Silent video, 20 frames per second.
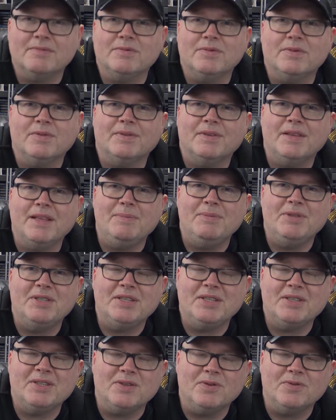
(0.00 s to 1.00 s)
limited
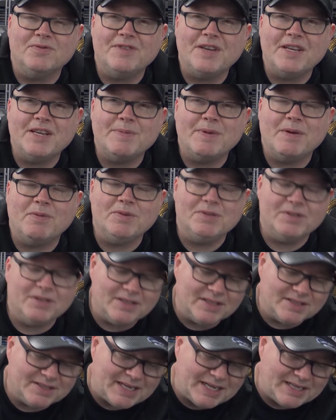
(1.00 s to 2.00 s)
edition already, but I wanted
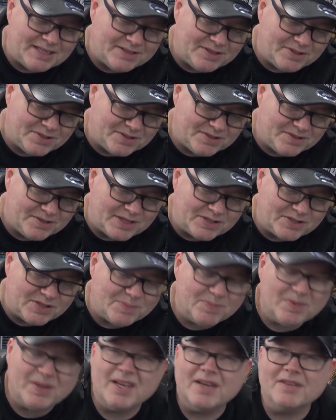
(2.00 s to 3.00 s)
the standard edition to
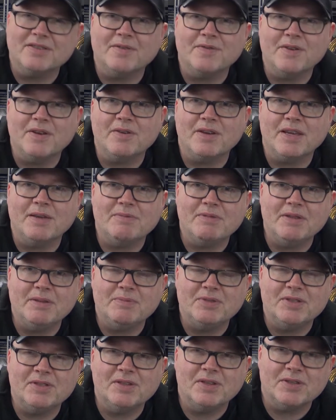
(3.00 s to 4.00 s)
actually play because I think I'll keep the
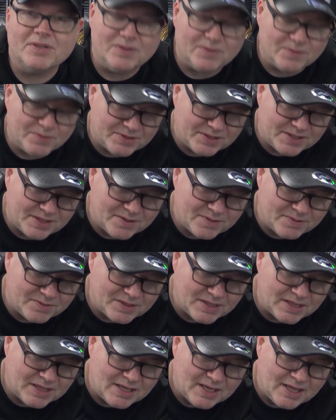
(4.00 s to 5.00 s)
limited edition all
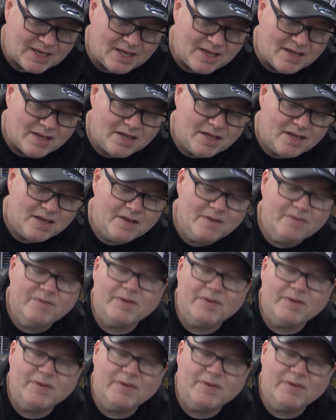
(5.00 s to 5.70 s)
sealed. The